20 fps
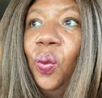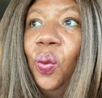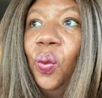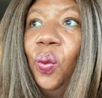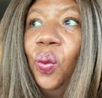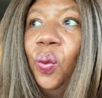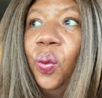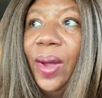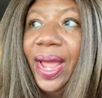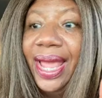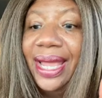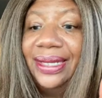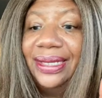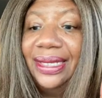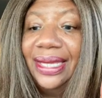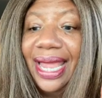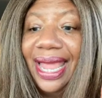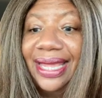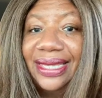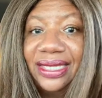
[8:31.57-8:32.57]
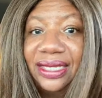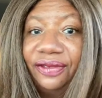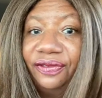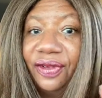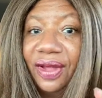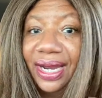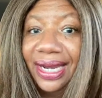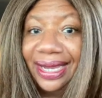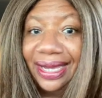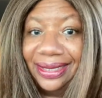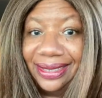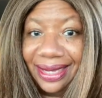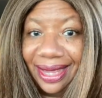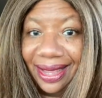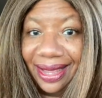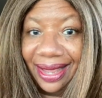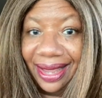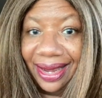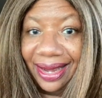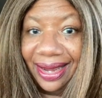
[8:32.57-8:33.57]
when Estefania
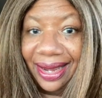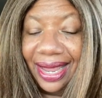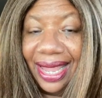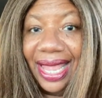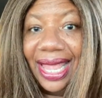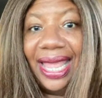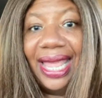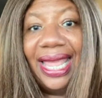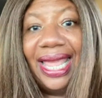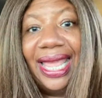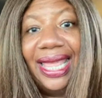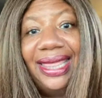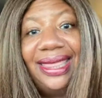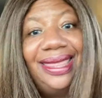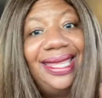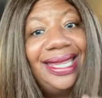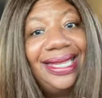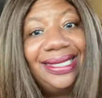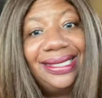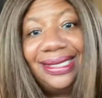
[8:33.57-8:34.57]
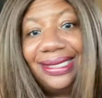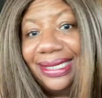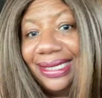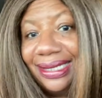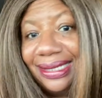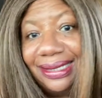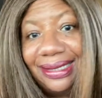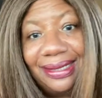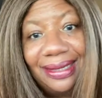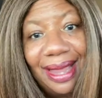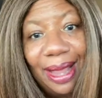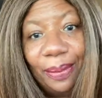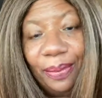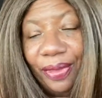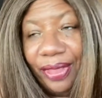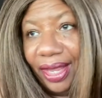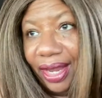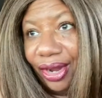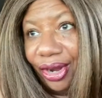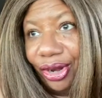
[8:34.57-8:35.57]
died, things didn't stop
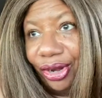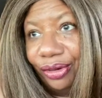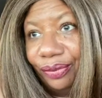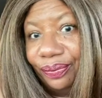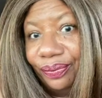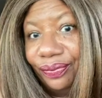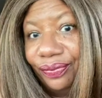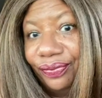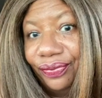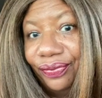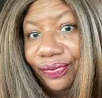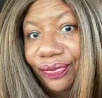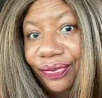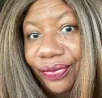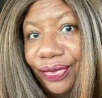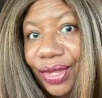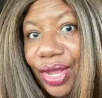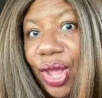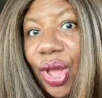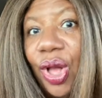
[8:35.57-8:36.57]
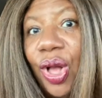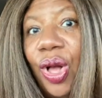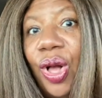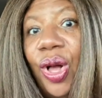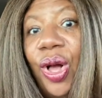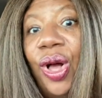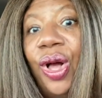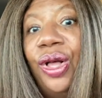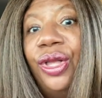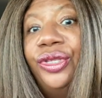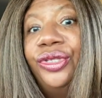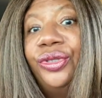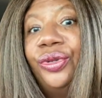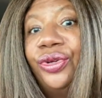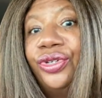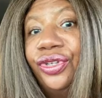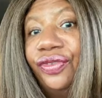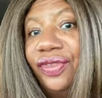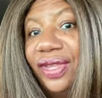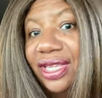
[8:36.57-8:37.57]
there. All
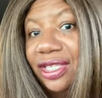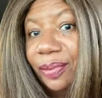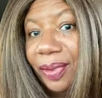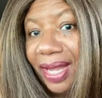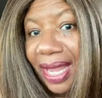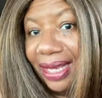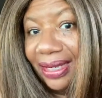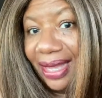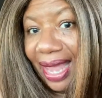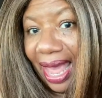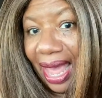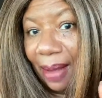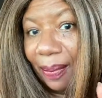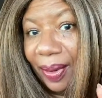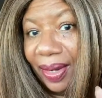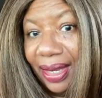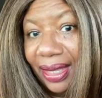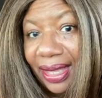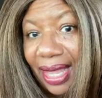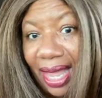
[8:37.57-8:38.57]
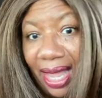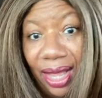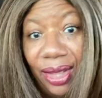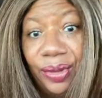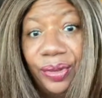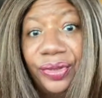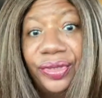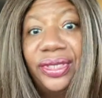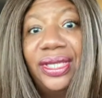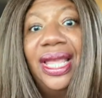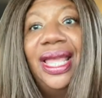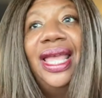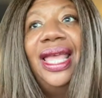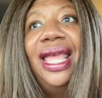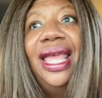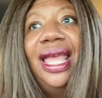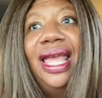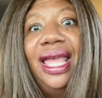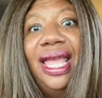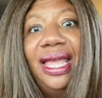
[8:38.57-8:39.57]
sorts of things began to happen in the house
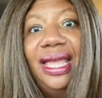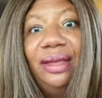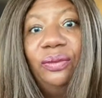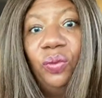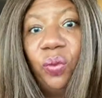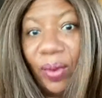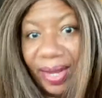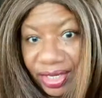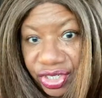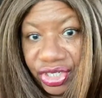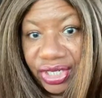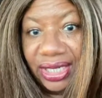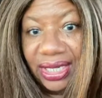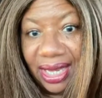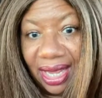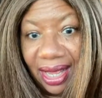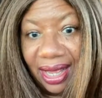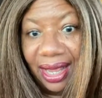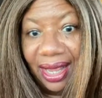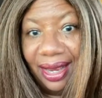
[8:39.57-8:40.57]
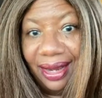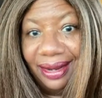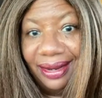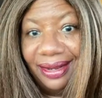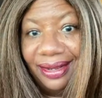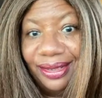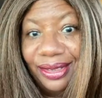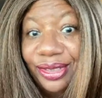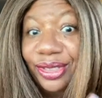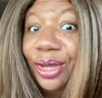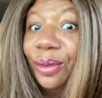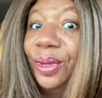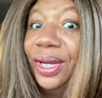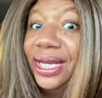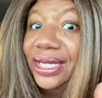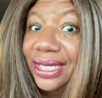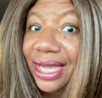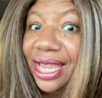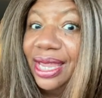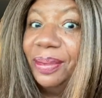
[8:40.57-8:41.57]
when she died. So I'm going
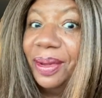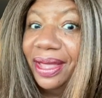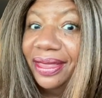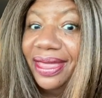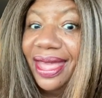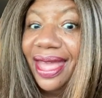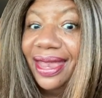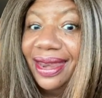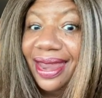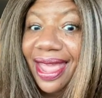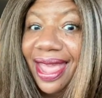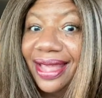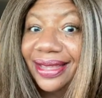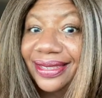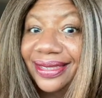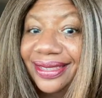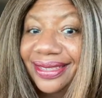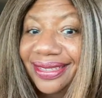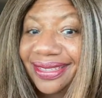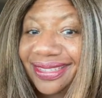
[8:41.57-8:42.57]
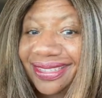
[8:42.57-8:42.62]
to tell you about that next.